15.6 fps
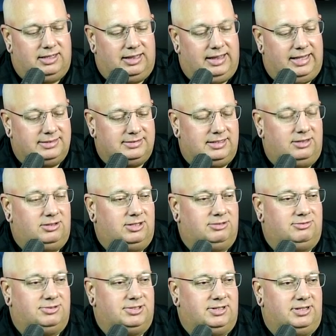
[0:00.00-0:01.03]
Last I
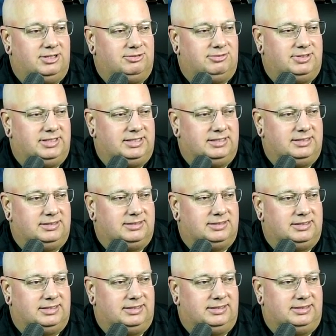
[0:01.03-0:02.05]
looked, photography
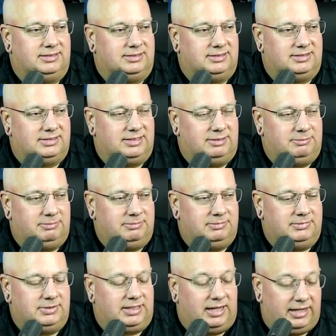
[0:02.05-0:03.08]
is
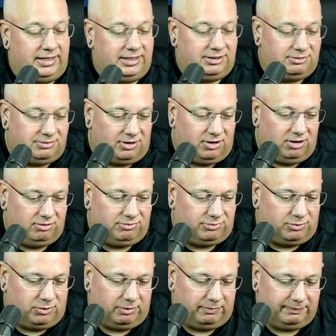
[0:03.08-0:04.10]
some kind of art
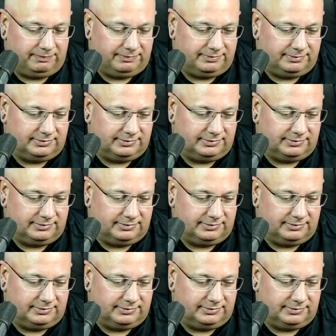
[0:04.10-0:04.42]
form.